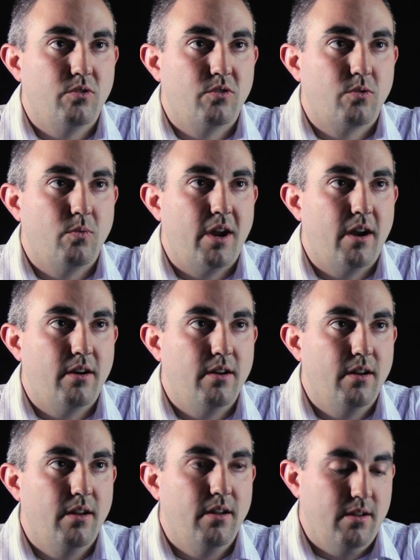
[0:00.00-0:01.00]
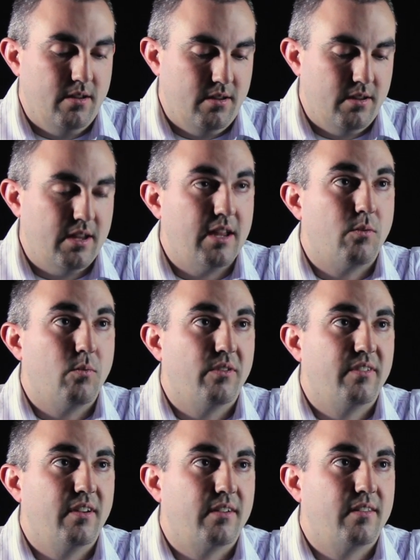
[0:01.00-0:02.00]
squared equals
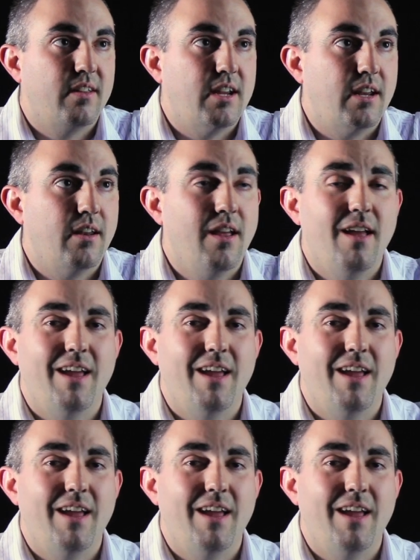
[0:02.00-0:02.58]
16.